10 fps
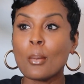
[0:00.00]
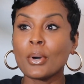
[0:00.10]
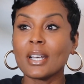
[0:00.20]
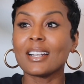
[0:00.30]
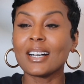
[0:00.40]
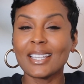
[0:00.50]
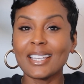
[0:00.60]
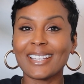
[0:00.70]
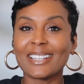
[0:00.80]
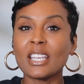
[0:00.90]
But
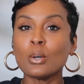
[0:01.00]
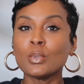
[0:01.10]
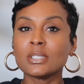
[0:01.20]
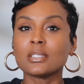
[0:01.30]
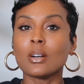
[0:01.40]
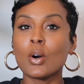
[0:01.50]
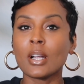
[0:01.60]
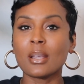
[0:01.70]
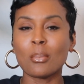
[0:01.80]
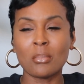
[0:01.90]
again, it was
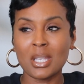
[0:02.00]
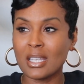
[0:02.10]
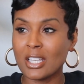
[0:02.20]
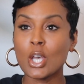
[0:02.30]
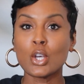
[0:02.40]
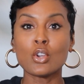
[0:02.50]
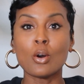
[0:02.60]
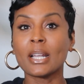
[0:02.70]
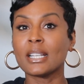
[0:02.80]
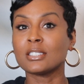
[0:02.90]
on me.
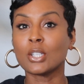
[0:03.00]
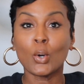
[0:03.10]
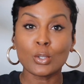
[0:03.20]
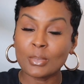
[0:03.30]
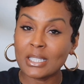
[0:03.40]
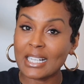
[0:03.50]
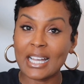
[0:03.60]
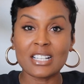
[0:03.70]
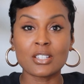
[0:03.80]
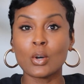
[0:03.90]
Nobody told me that I
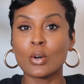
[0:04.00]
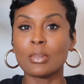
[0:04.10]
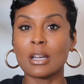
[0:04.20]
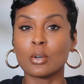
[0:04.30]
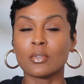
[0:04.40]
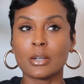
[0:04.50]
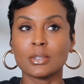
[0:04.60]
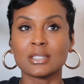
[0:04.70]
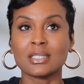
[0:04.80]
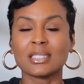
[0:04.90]
had to go and buy more
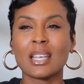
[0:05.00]
fragrances.